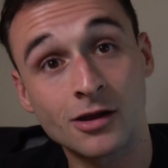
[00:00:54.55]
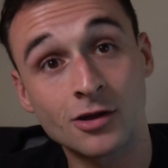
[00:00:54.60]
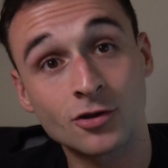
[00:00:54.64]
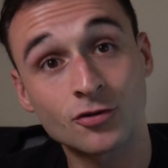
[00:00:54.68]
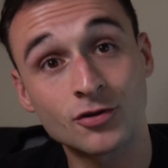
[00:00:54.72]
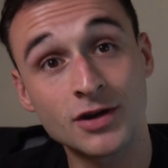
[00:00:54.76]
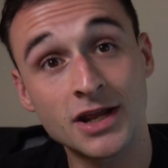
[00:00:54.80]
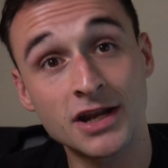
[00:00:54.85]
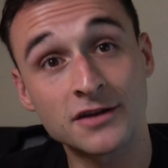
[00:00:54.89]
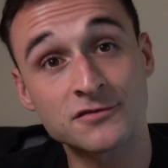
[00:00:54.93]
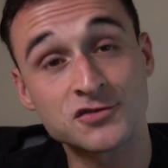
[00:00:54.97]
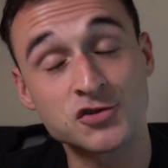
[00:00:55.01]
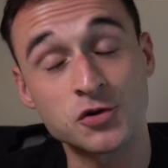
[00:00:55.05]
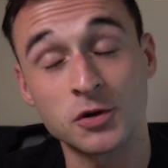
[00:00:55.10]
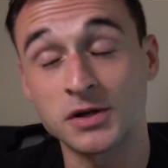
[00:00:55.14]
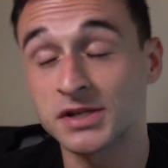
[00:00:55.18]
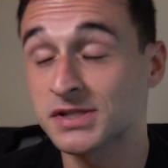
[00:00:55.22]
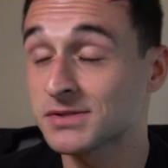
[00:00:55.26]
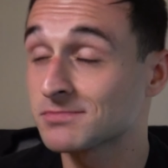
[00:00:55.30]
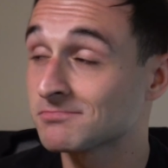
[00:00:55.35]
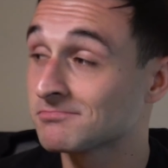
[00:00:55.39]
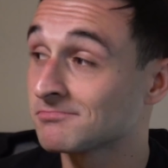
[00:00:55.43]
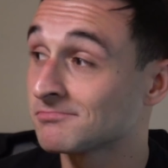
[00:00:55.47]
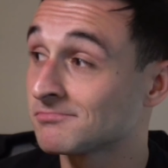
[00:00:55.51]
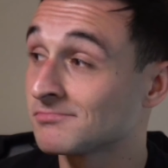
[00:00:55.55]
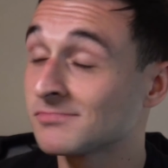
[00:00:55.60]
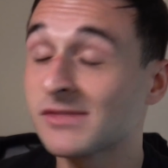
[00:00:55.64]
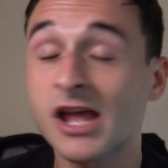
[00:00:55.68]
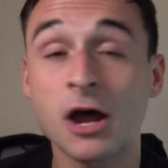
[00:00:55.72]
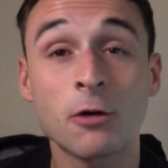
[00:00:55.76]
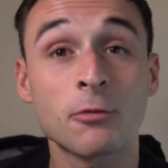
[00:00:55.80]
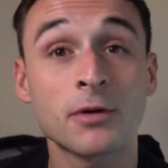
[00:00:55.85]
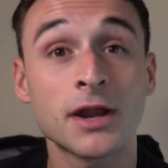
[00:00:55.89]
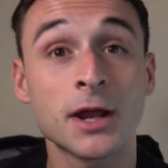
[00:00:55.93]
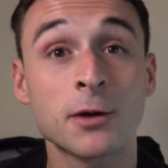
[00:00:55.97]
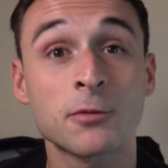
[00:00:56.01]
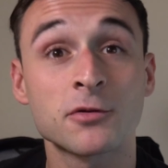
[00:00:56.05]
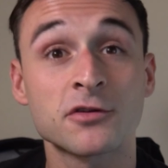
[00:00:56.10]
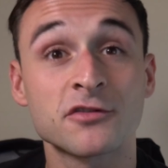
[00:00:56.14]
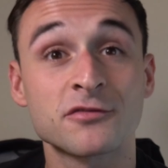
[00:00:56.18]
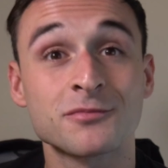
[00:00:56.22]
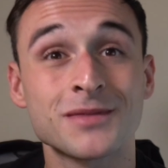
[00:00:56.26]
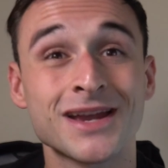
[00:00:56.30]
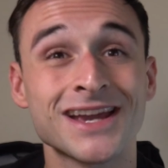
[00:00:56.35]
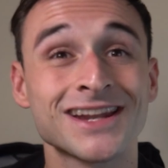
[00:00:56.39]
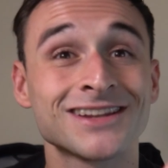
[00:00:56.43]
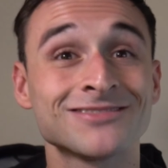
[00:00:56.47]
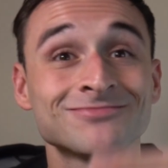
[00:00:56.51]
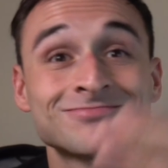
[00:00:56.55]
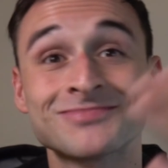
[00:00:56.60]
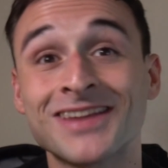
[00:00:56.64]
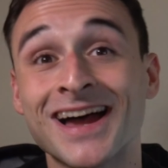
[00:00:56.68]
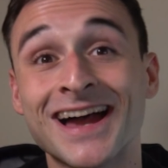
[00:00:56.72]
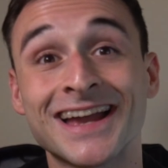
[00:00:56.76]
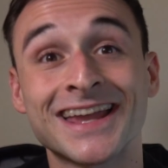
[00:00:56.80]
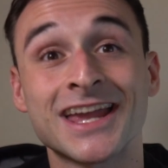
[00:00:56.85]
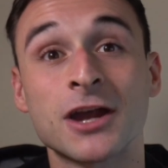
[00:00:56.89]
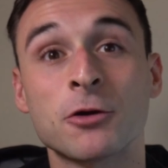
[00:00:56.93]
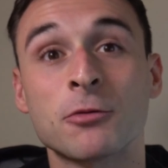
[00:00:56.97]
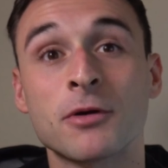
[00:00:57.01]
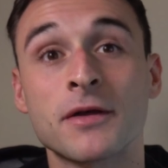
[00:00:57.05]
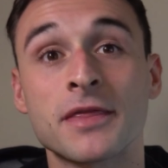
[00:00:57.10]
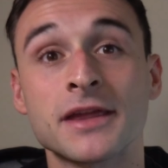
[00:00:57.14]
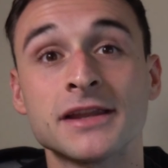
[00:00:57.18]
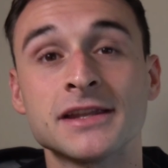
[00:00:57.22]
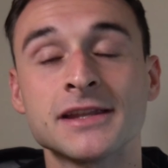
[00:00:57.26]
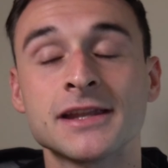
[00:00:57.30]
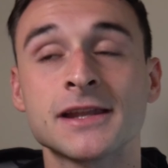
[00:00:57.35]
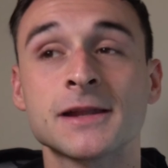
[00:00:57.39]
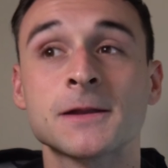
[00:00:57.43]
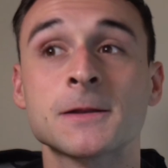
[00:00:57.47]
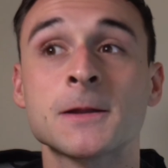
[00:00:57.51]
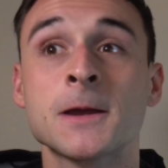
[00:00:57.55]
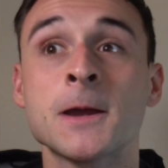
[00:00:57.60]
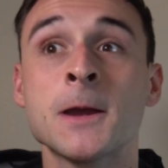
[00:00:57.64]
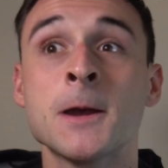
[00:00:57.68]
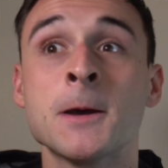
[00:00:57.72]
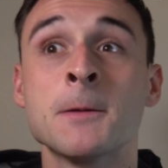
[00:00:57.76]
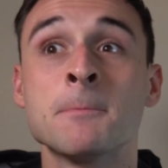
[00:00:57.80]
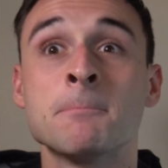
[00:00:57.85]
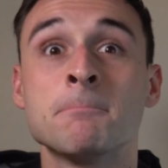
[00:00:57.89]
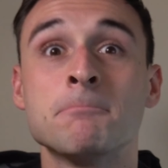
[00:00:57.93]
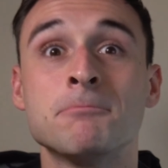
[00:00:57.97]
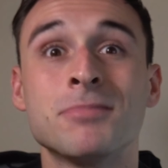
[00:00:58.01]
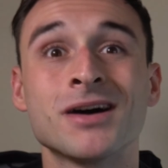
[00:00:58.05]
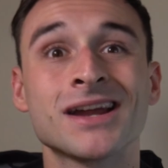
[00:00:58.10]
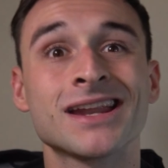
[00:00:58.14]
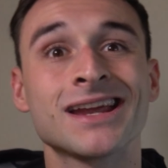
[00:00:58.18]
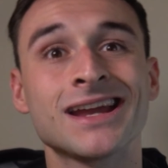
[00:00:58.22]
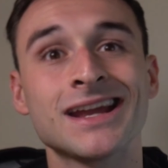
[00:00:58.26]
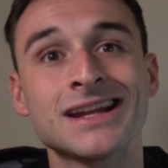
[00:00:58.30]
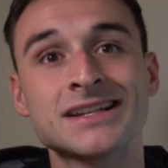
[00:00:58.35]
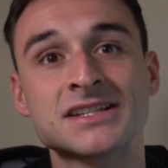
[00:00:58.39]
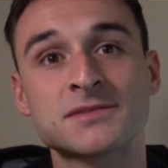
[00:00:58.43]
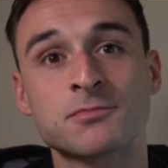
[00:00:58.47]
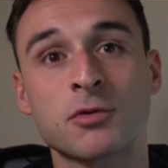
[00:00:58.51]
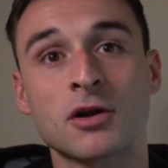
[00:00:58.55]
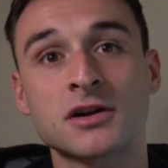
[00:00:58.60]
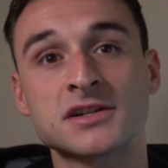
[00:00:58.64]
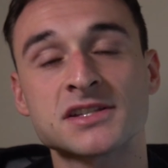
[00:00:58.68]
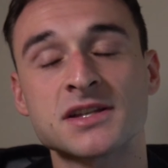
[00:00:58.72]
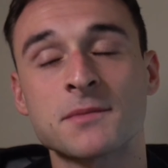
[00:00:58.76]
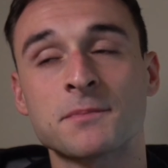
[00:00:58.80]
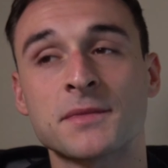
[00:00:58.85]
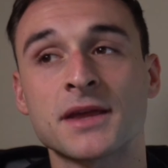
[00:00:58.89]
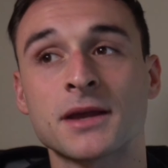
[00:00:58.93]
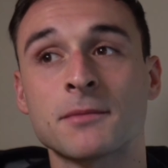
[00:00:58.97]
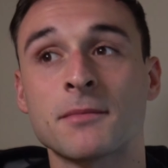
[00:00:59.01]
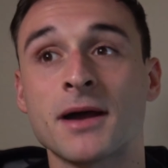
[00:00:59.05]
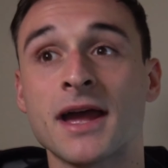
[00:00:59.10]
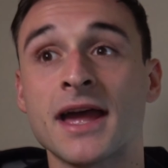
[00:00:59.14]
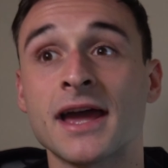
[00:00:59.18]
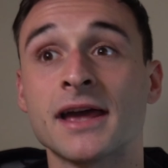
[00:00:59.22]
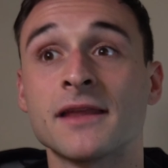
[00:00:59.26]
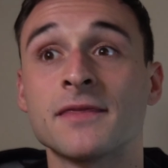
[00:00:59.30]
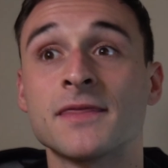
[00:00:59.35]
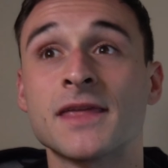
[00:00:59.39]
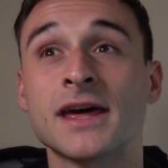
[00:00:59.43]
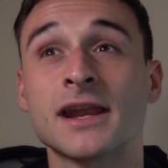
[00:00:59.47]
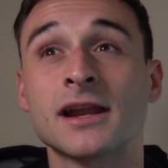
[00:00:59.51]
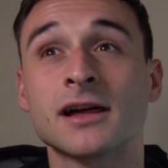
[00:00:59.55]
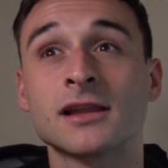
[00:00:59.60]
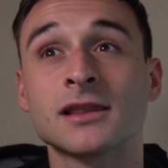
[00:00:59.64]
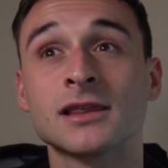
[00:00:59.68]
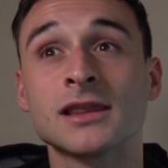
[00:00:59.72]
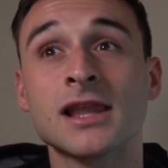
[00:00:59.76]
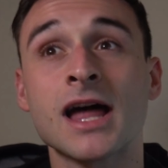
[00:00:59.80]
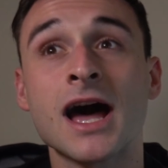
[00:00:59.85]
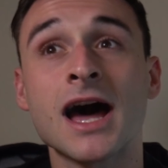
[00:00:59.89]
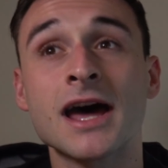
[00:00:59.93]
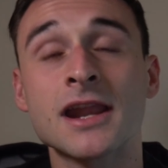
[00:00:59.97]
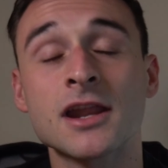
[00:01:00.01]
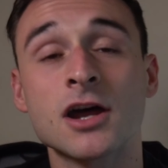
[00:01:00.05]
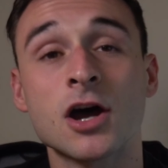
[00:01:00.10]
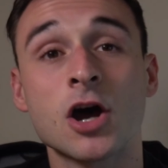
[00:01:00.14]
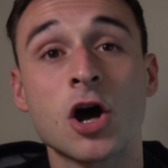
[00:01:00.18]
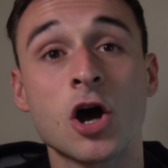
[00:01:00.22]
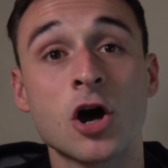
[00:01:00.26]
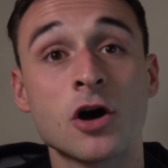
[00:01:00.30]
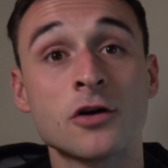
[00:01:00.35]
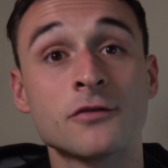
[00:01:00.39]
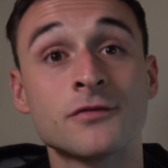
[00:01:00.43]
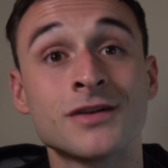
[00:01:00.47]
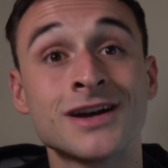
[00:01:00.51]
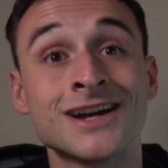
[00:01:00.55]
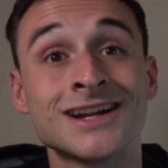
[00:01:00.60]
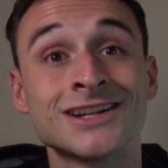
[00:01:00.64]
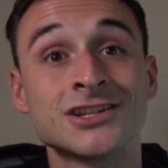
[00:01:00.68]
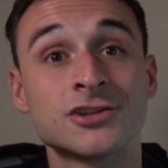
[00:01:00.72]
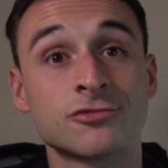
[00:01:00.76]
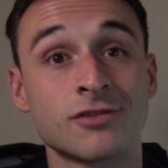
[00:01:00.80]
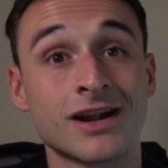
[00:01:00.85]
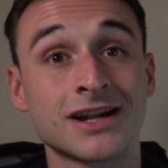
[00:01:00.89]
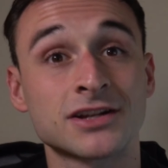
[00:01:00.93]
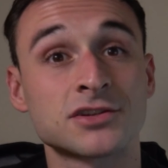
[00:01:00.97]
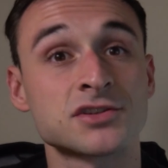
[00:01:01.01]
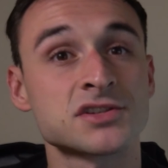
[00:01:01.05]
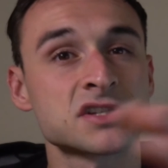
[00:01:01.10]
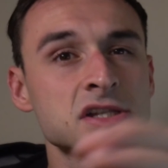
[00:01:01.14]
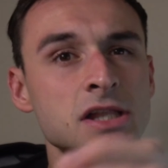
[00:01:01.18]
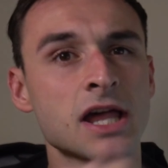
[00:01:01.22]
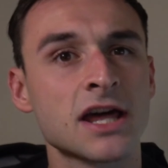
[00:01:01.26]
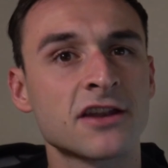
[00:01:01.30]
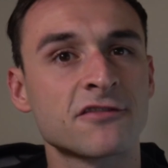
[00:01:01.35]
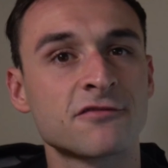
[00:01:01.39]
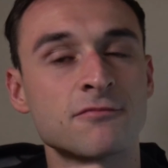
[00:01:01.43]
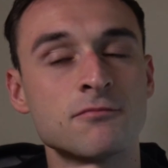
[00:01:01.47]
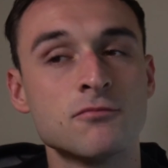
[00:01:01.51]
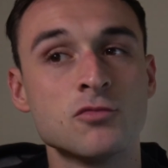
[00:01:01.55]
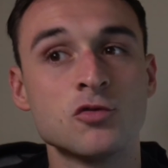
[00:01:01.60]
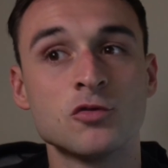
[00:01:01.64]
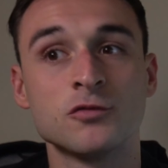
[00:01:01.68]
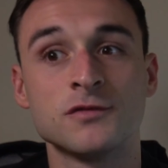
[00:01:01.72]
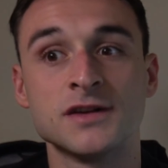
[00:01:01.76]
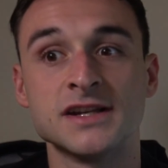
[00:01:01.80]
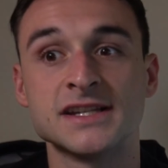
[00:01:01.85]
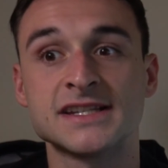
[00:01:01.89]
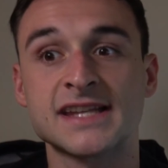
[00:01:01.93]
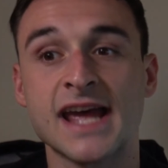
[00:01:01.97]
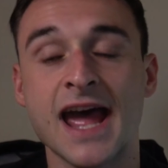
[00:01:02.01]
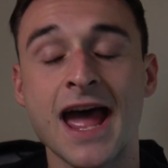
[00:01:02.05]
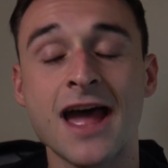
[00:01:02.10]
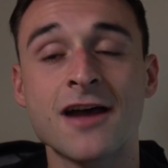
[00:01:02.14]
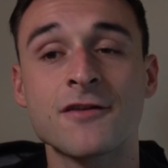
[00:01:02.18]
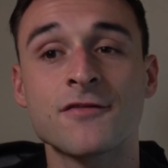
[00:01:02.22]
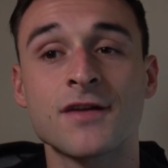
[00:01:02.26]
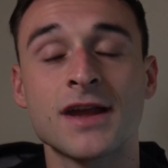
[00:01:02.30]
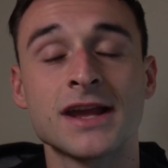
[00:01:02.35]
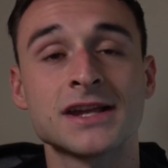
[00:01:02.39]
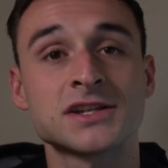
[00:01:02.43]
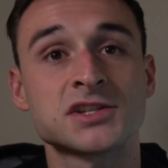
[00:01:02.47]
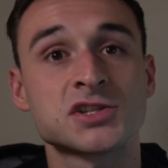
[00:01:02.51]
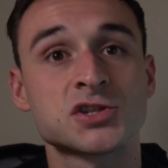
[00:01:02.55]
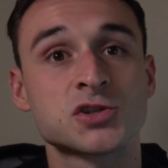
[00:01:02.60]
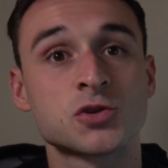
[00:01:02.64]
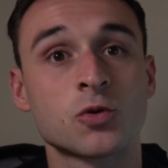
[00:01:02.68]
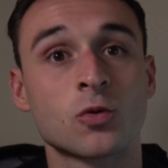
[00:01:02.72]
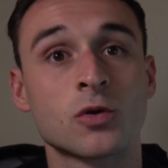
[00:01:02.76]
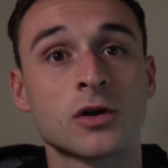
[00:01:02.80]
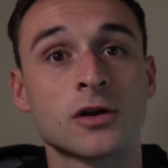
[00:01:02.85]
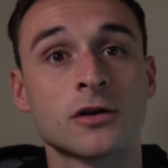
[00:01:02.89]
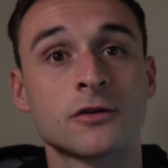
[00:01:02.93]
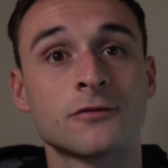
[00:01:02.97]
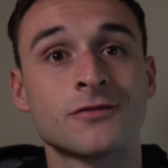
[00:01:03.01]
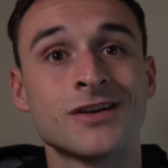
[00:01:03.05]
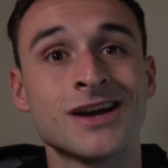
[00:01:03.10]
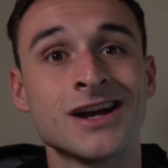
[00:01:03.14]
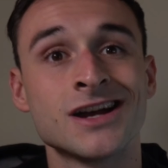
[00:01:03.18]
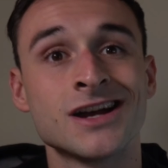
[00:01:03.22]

creative choice. Not one I would have made. I get why they did it, but it sparked something in my head that a lot of directors, a lot of movies have a sort of